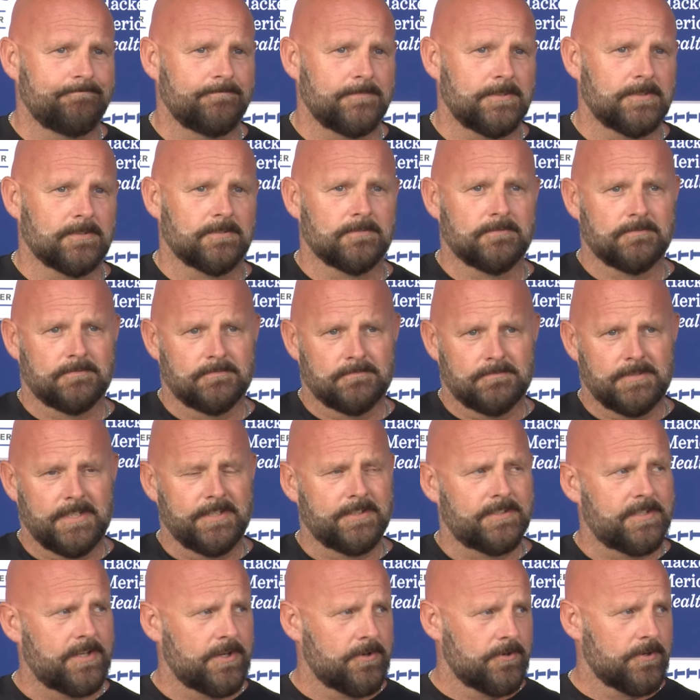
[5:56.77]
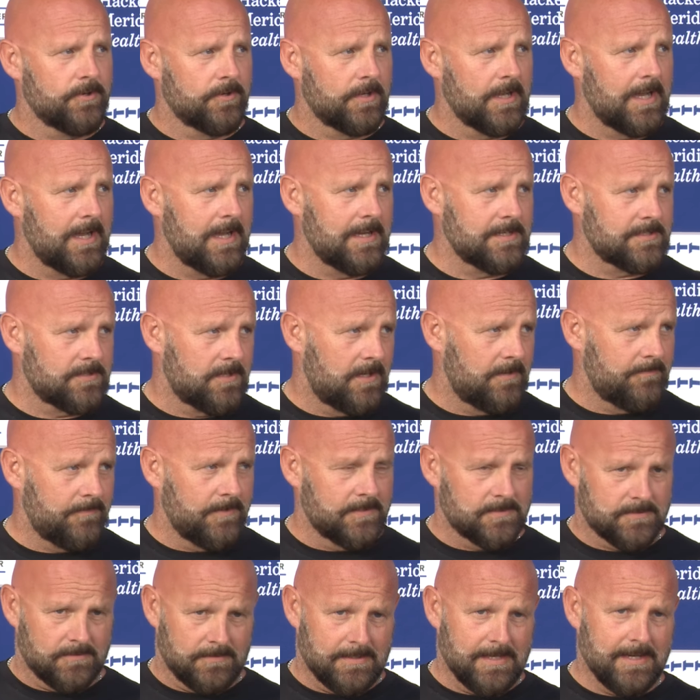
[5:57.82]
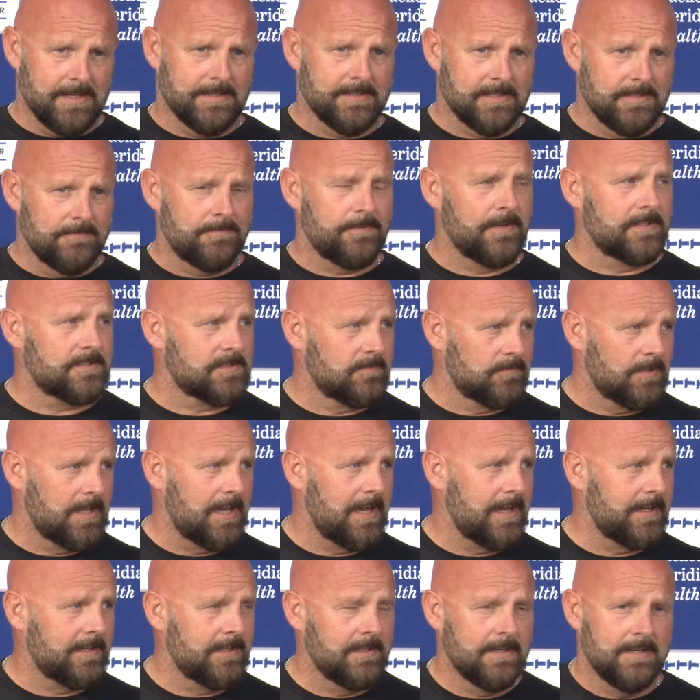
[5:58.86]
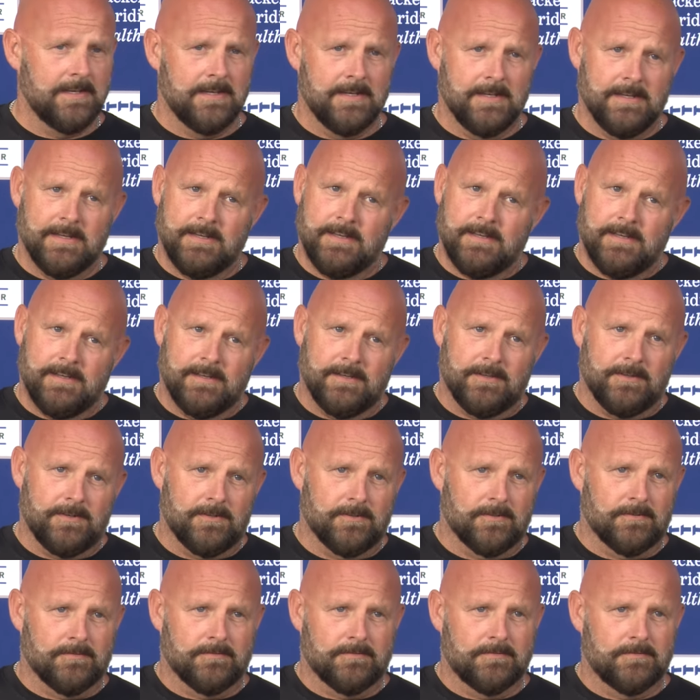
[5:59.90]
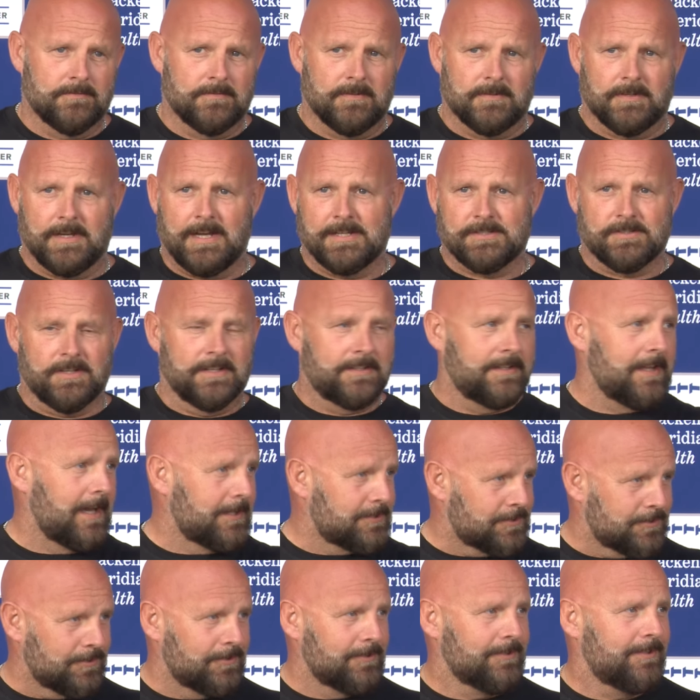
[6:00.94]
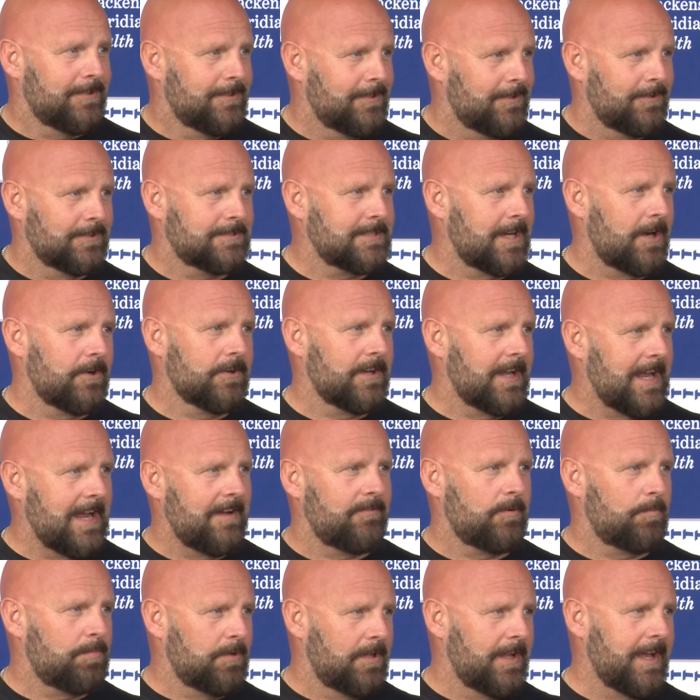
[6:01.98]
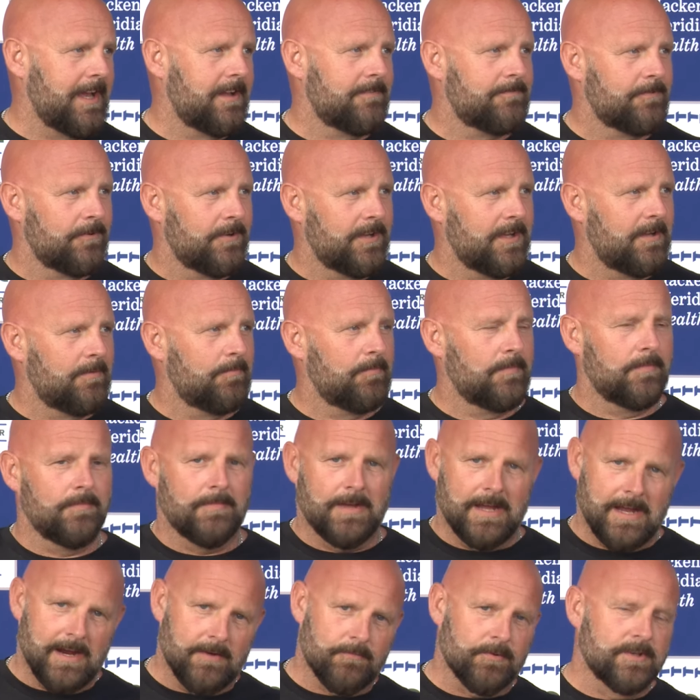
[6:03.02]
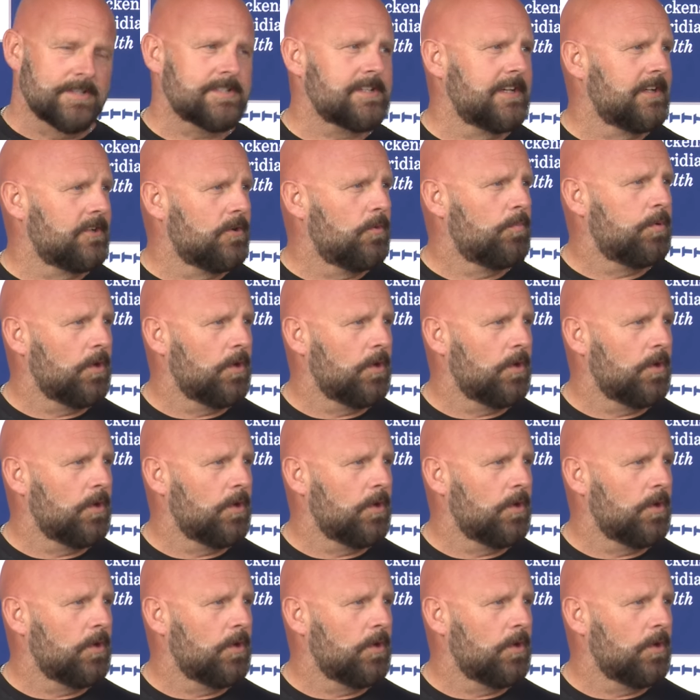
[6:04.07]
you know, interior guys, offensive line, defensive line, you know, guys like Dexter, you know, it's hard to have a plan for him every single